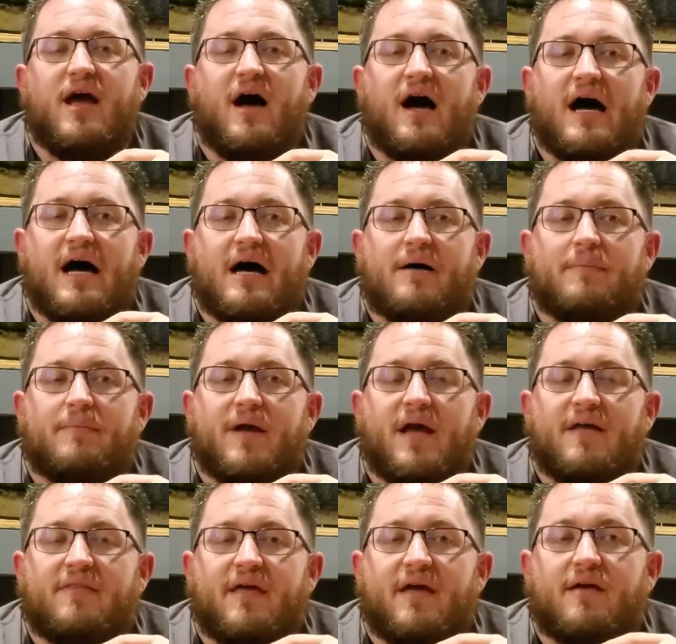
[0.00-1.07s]

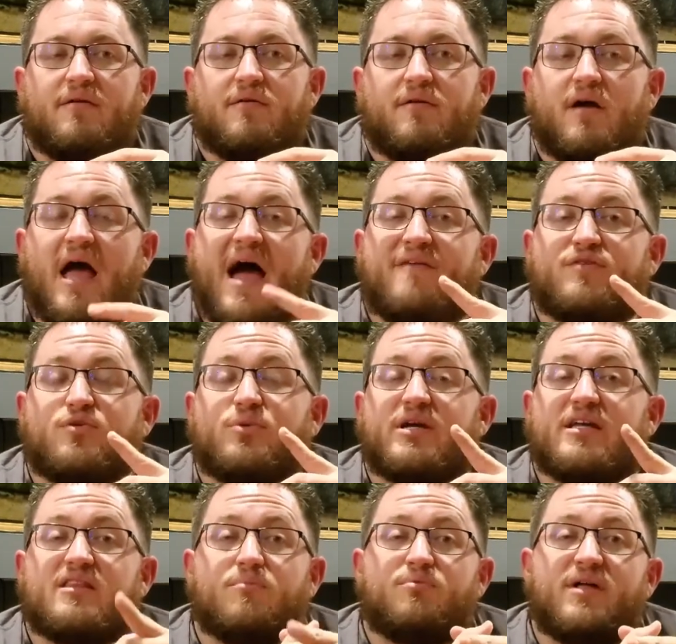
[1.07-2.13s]
And then after we
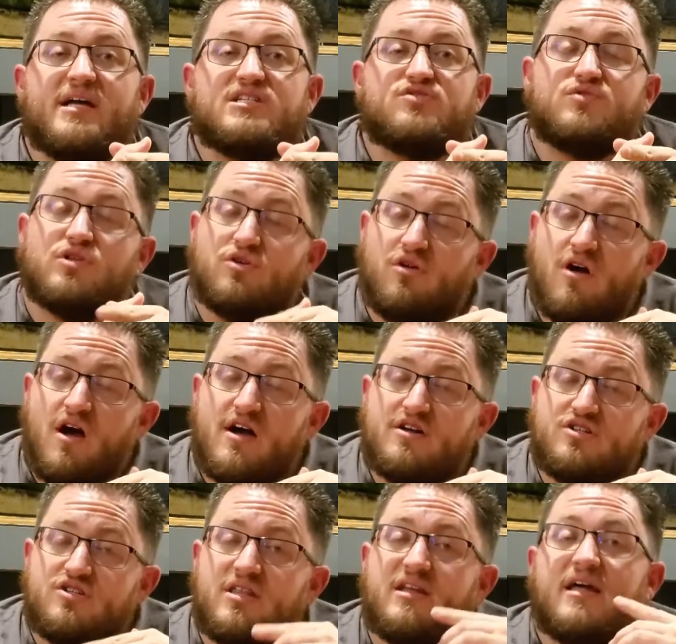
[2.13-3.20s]
get the plans for the
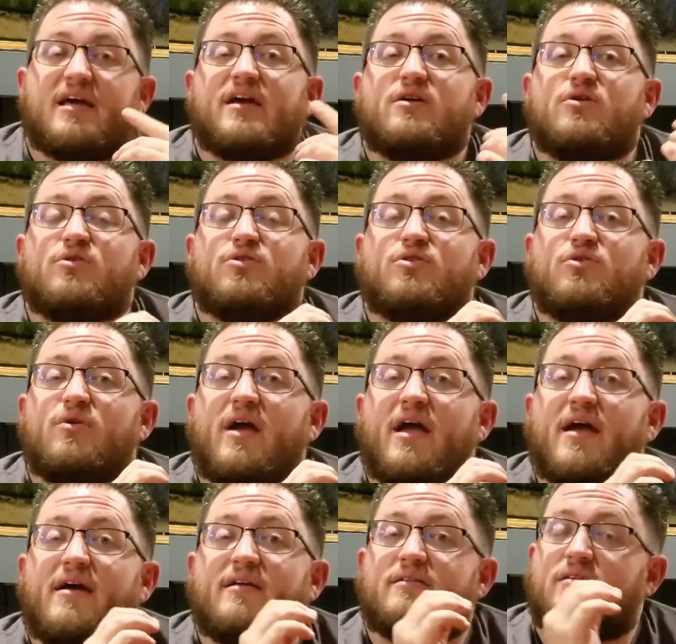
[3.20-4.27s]
garage, then I can go through
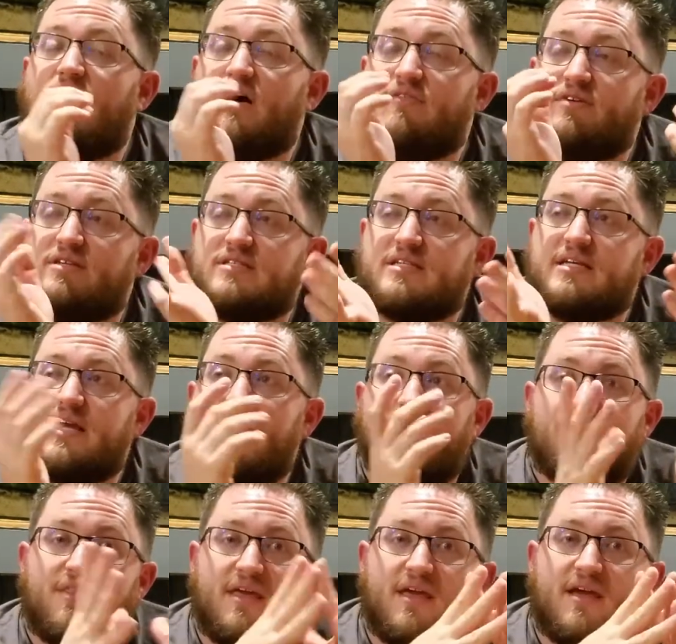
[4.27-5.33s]
and obviously
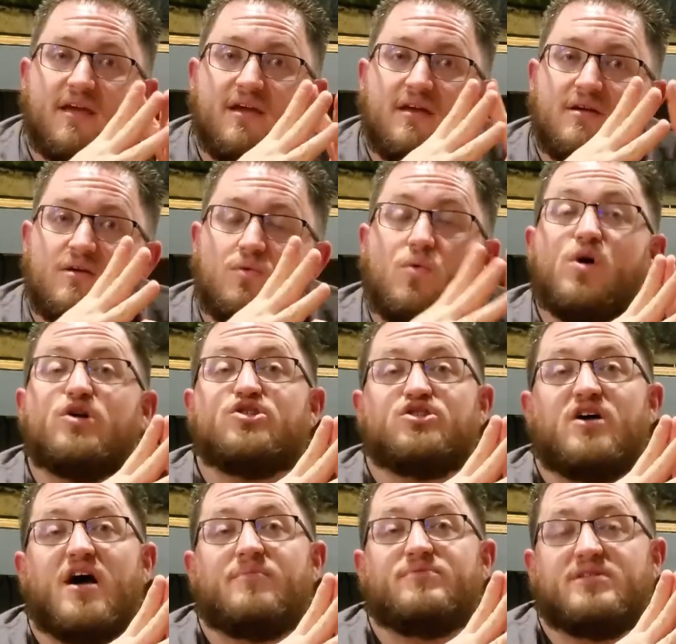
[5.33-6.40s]
get the
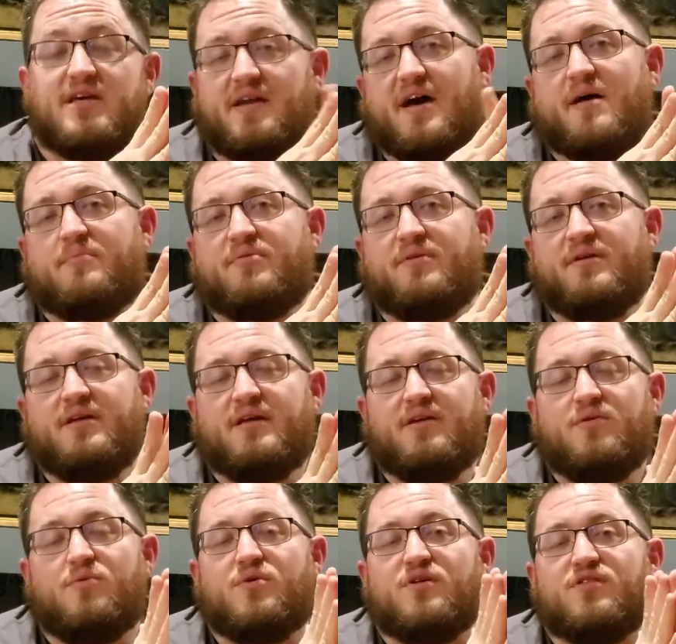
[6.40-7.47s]
workshop set up
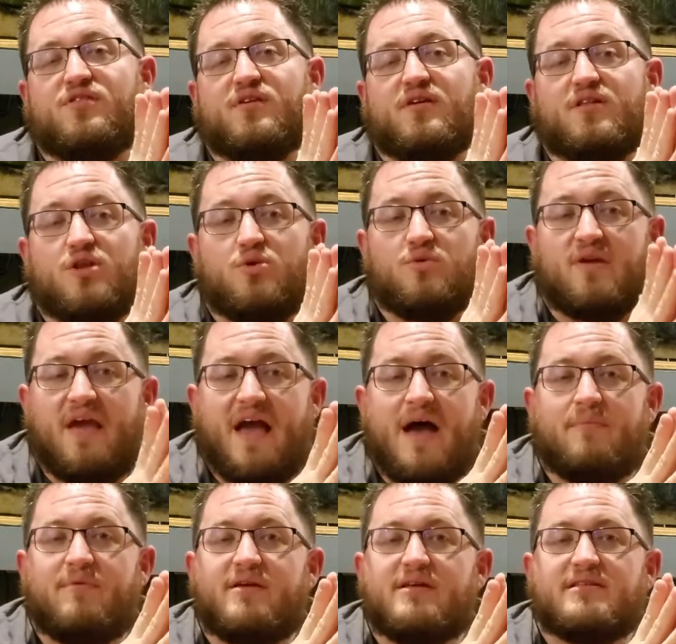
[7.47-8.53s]
with the new
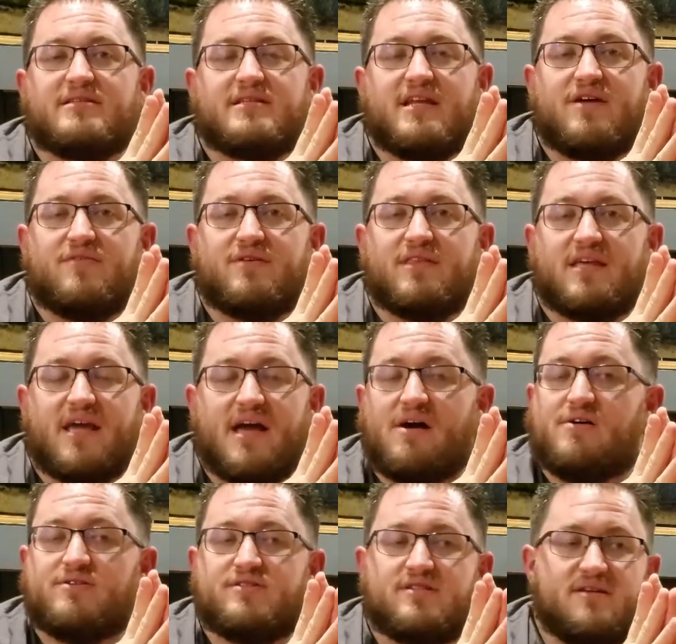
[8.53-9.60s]
cabinets and everything
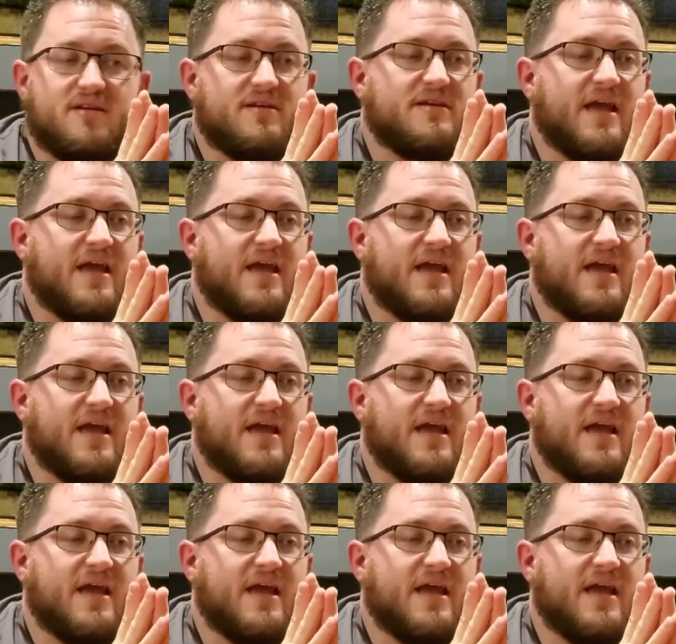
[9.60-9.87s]
else.